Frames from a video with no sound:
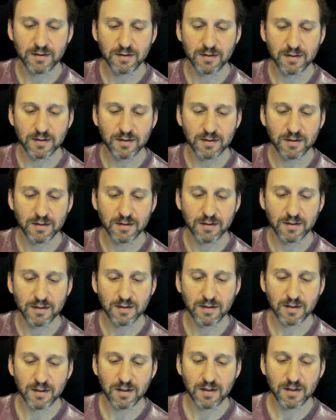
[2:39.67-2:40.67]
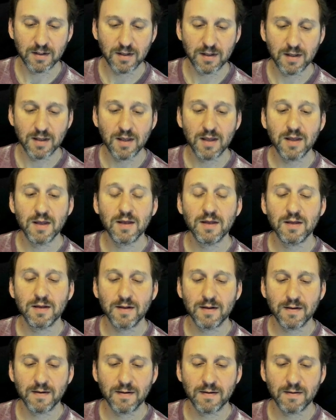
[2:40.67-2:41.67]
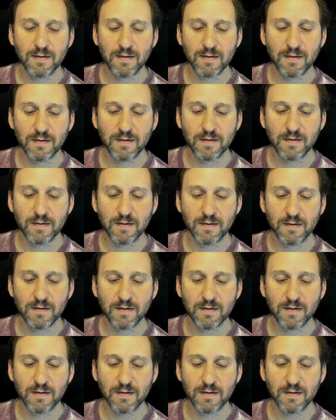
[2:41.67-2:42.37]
No one is speaking in this clip.